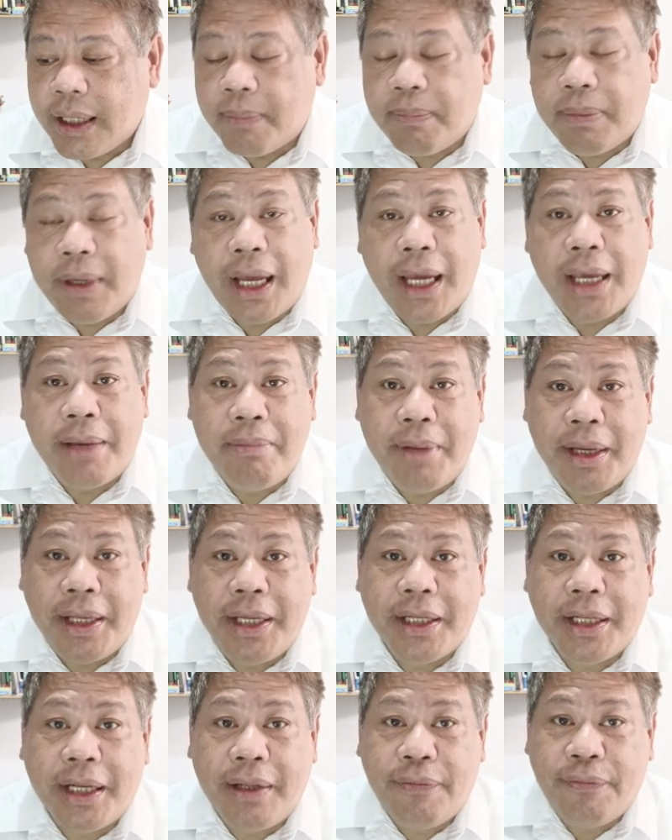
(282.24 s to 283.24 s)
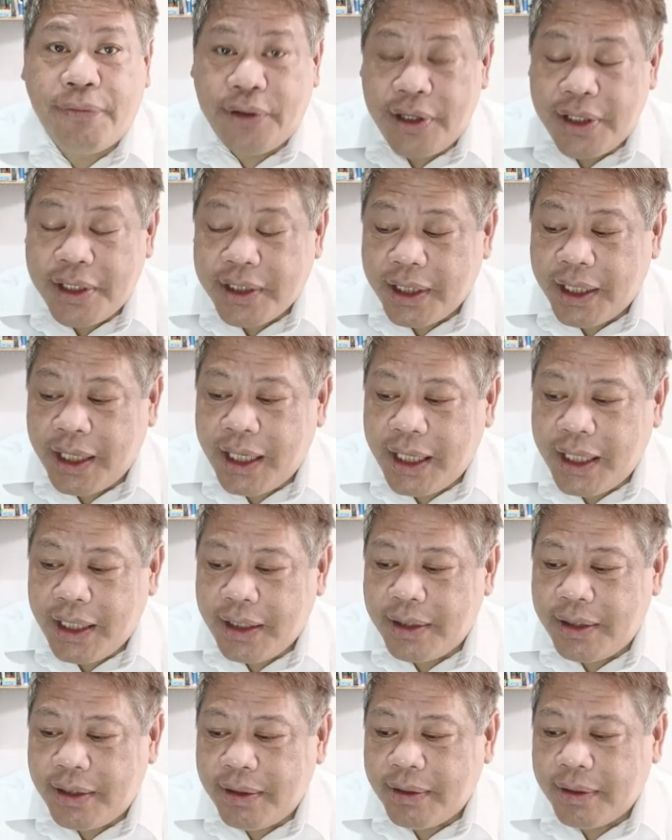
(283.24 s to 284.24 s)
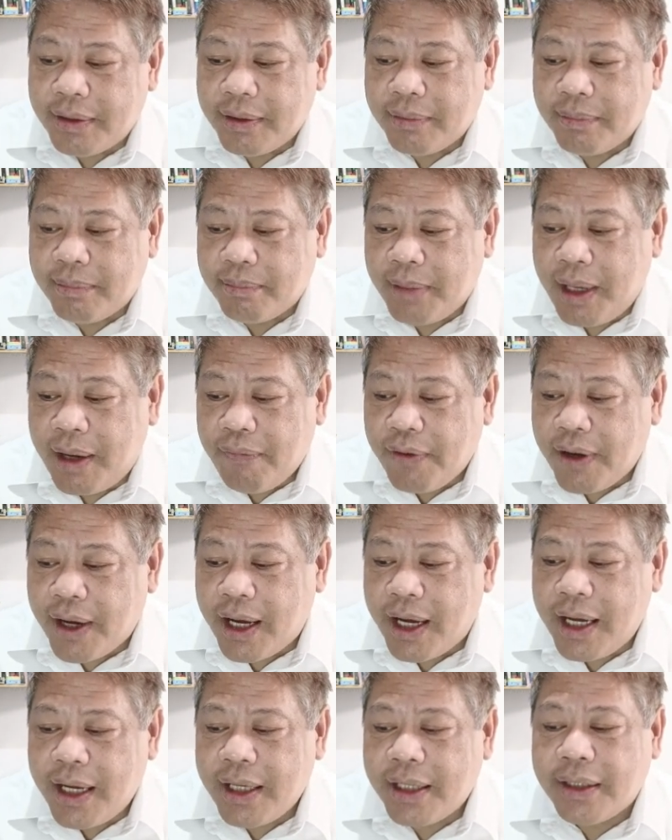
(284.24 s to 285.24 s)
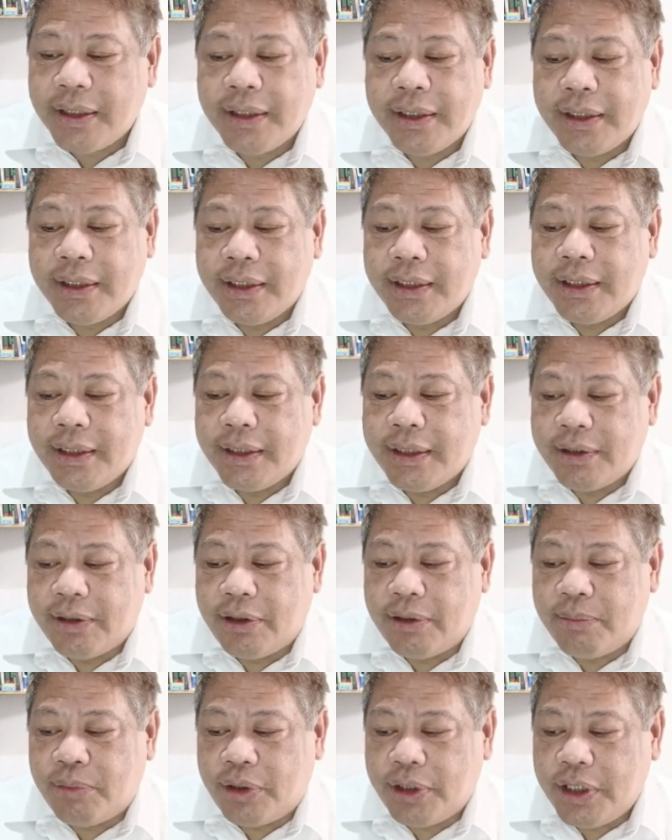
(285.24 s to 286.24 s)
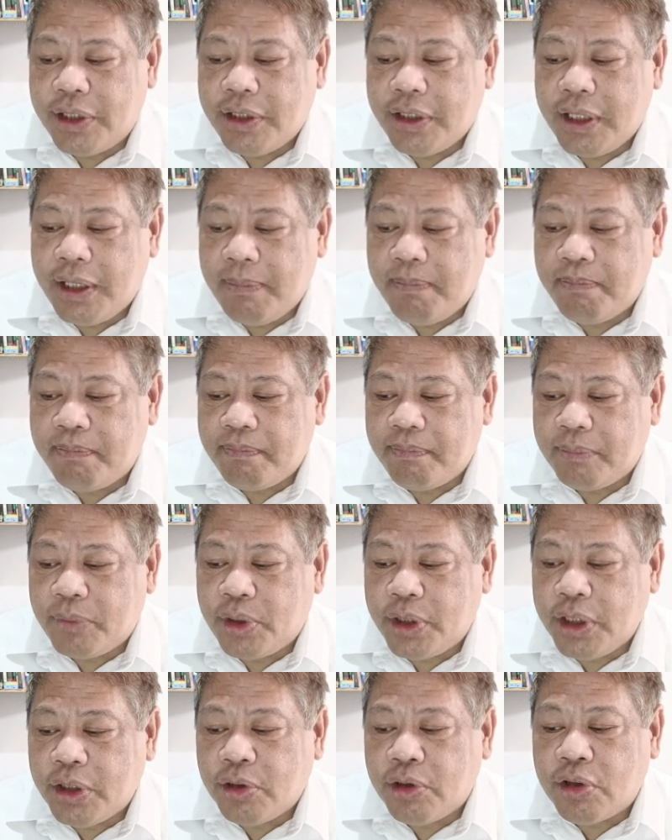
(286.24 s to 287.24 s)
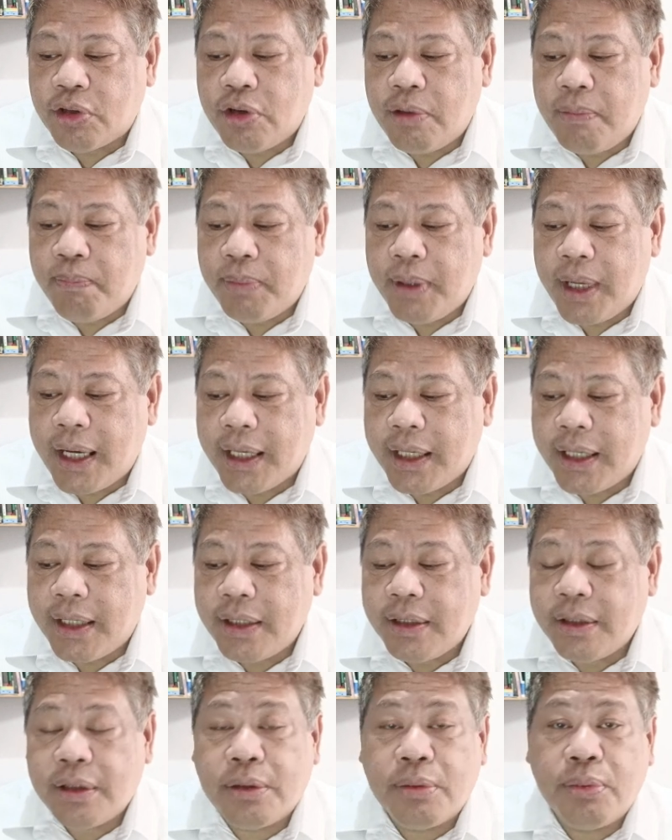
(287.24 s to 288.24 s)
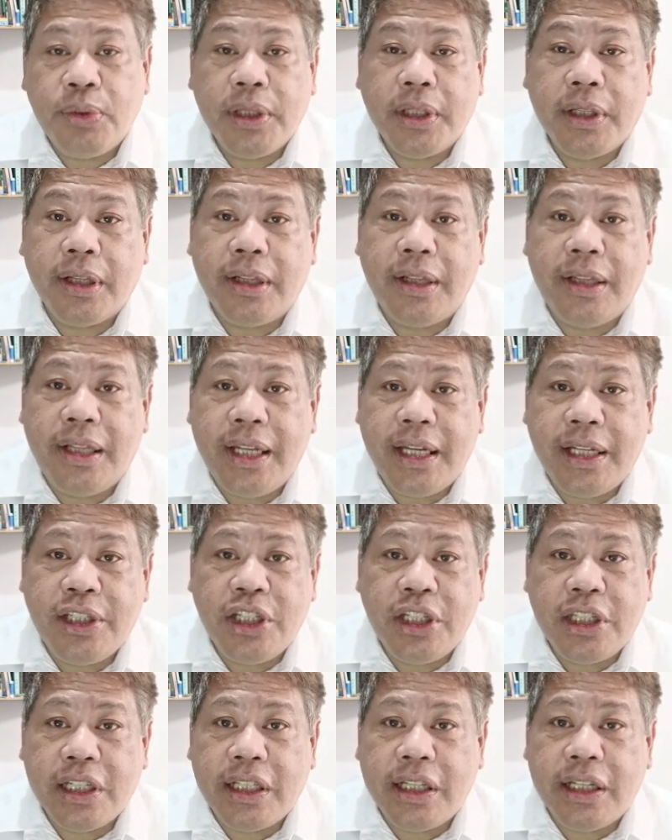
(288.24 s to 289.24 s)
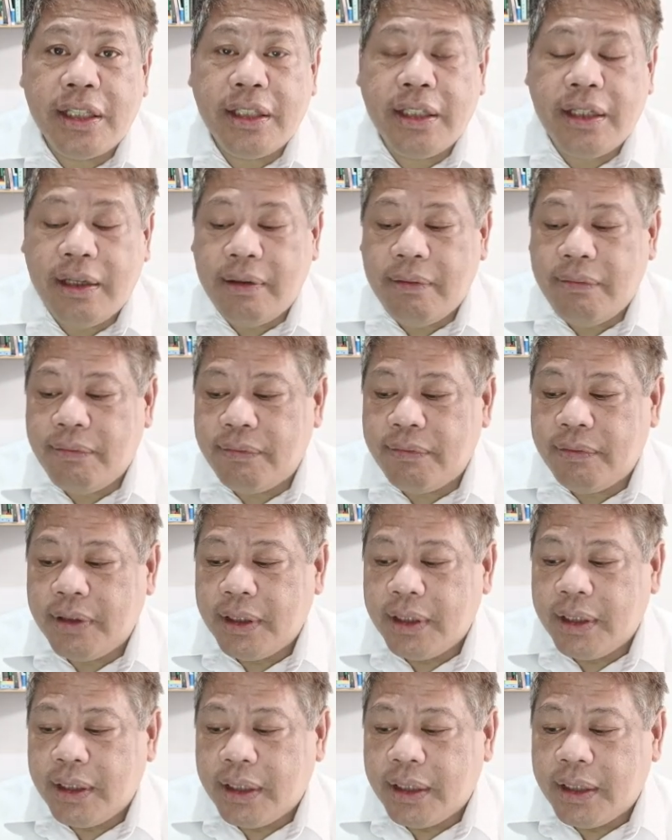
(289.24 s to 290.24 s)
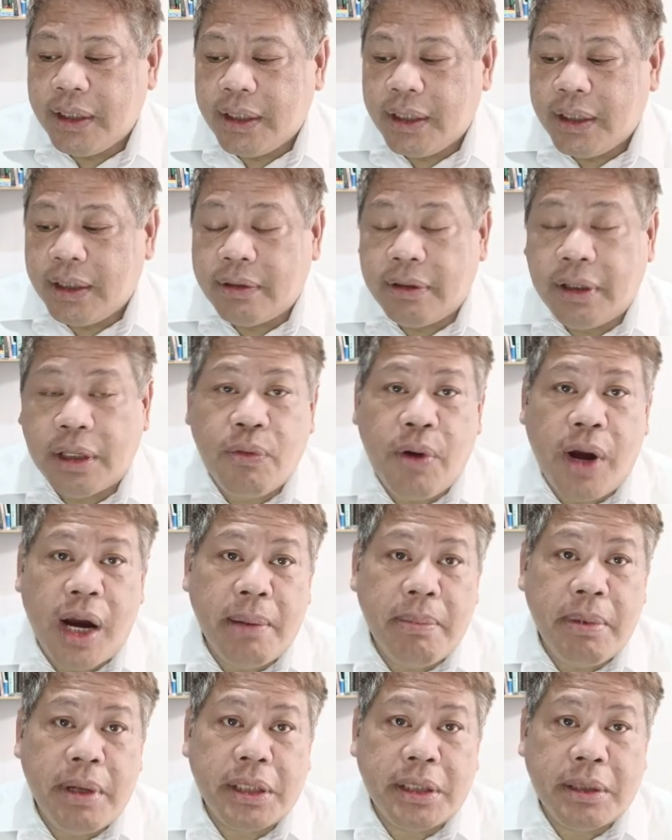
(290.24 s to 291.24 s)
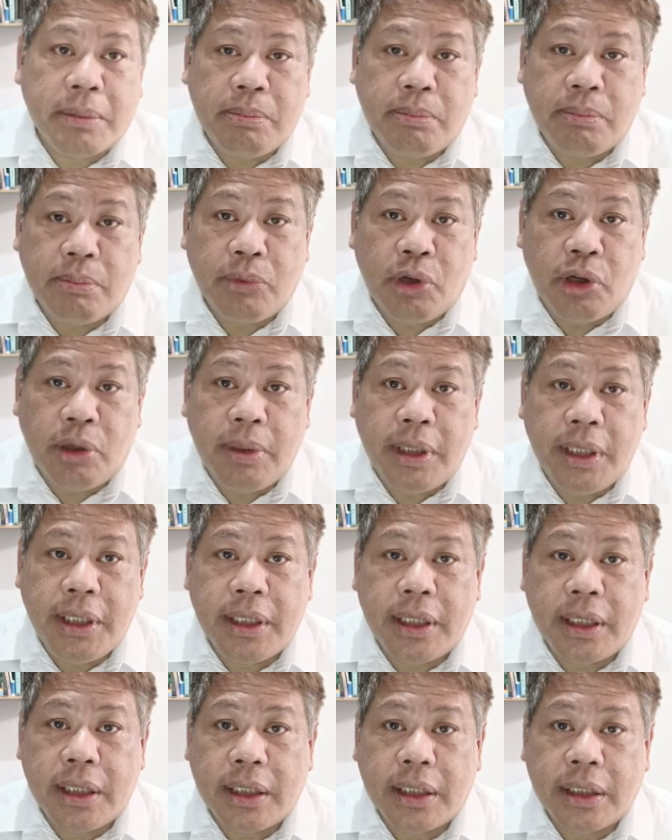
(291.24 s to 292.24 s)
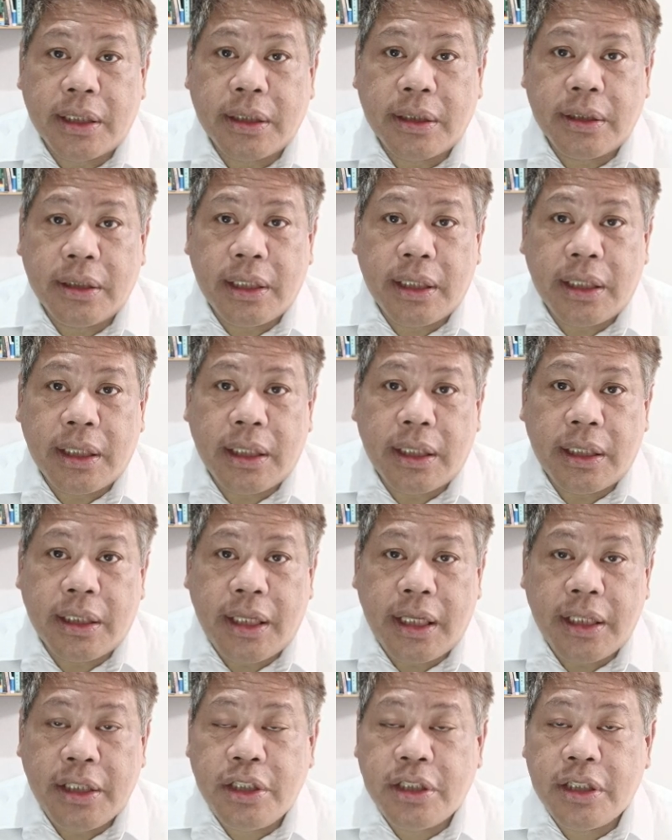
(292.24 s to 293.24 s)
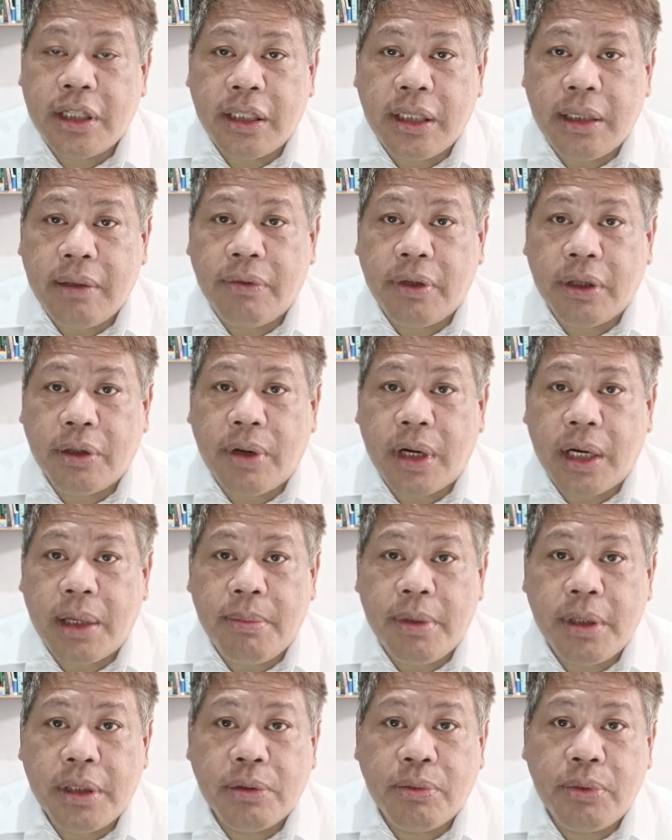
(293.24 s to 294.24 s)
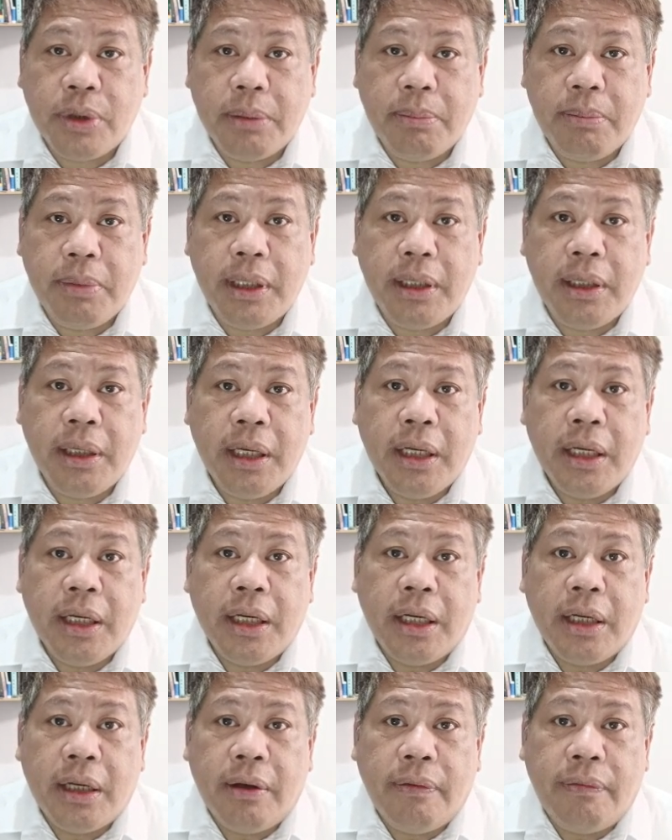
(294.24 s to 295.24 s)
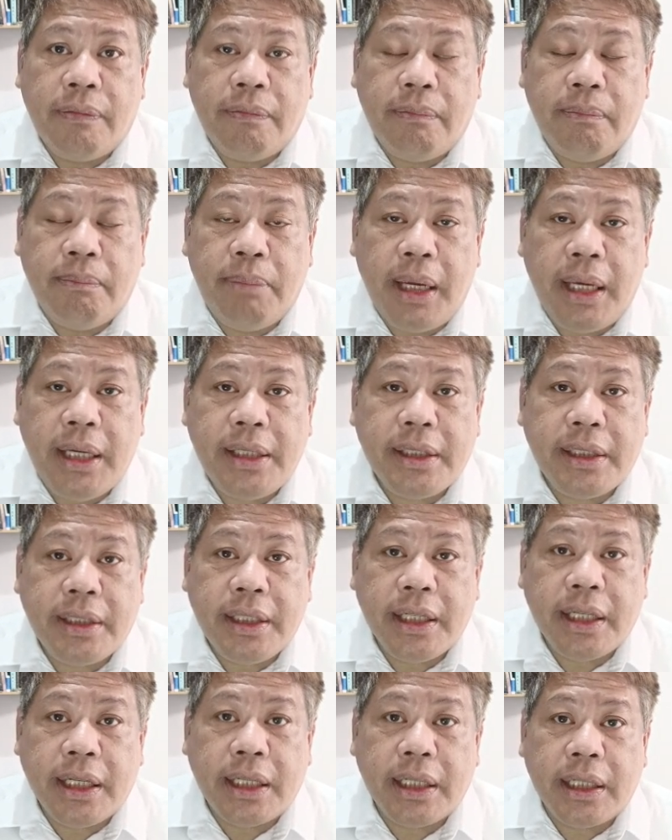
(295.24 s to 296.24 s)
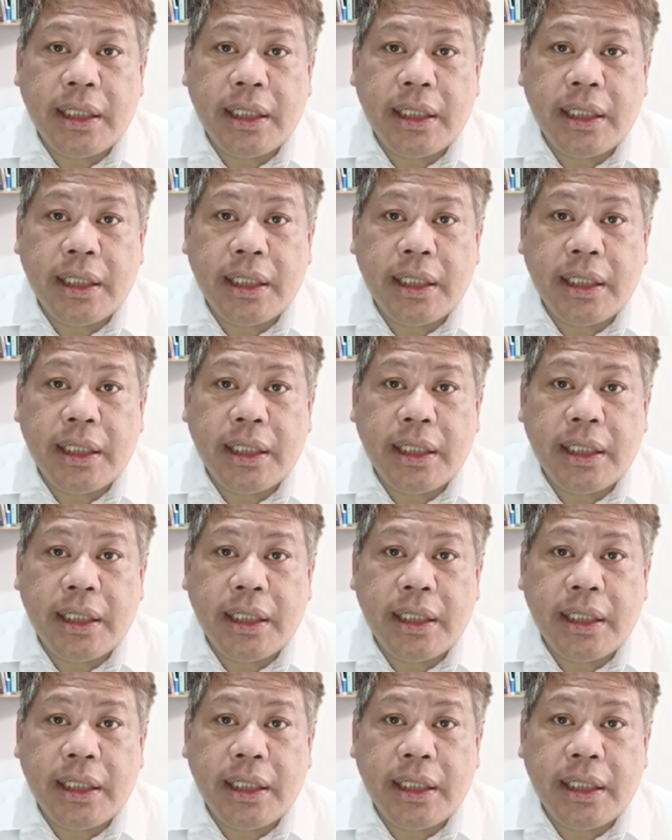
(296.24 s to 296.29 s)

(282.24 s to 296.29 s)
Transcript: apply medical first aid, MEFA, on board the ship, monitor compliance with legislative requirements. Normally the legislative requirements will be basic